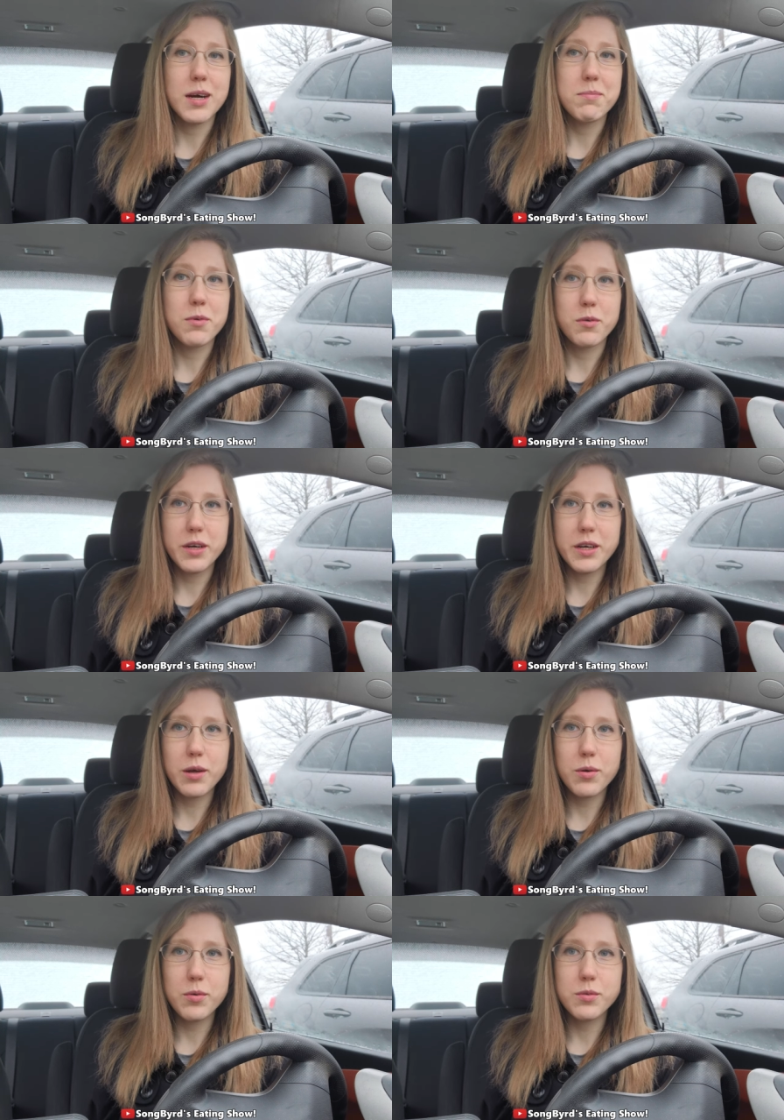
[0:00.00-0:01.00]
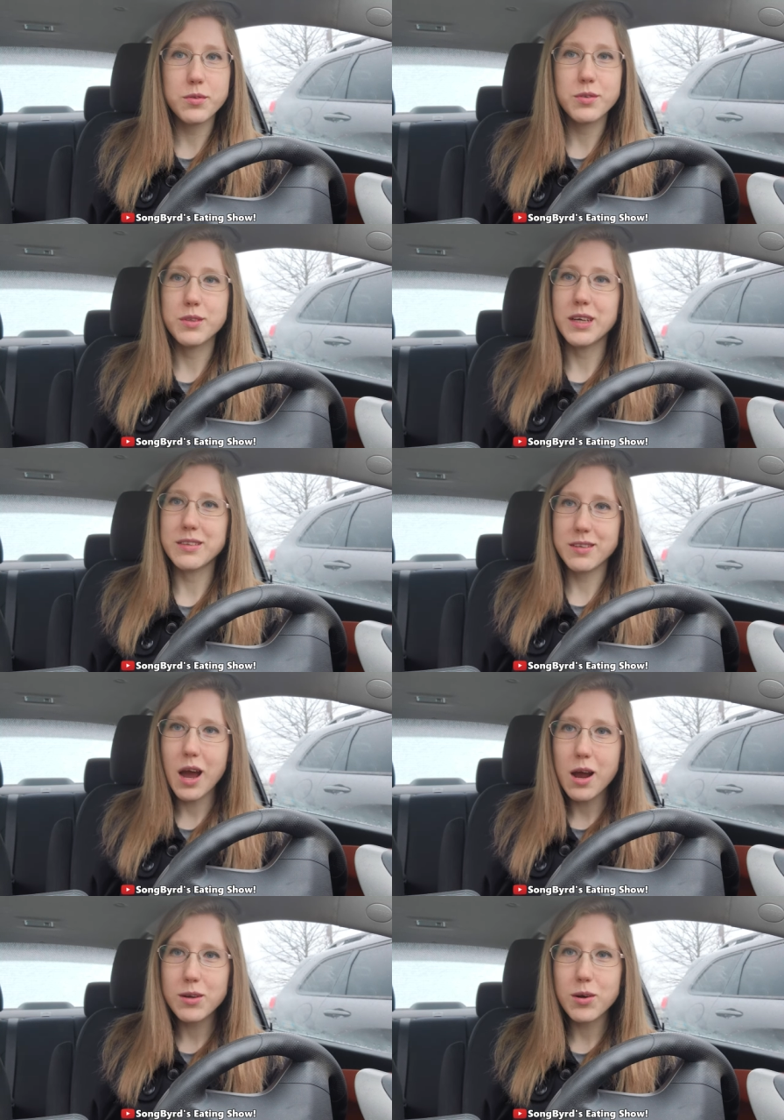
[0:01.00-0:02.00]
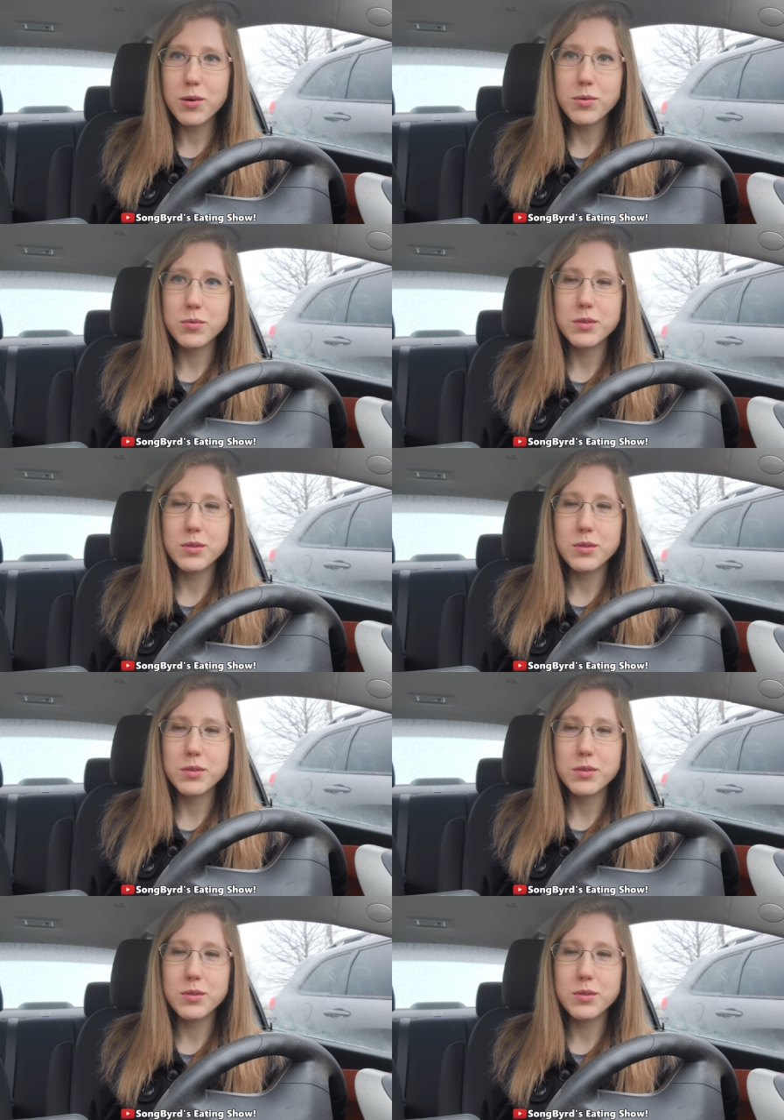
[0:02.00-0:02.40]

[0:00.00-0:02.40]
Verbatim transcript: You got burritos, you got tacos,